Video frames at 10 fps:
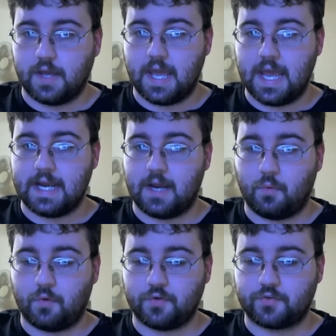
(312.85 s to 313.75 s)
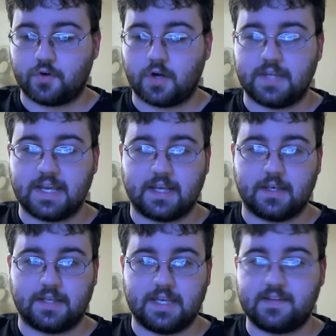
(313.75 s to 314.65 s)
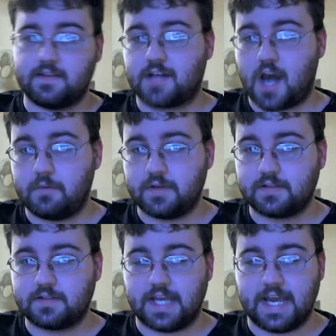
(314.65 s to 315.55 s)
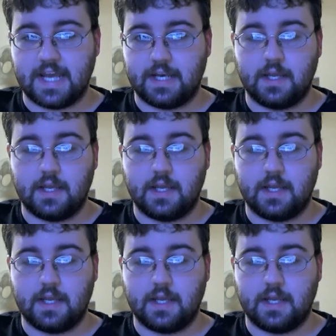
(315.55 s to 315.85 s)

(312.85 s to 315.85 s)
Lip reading: And I'm going to start taking DC Comics and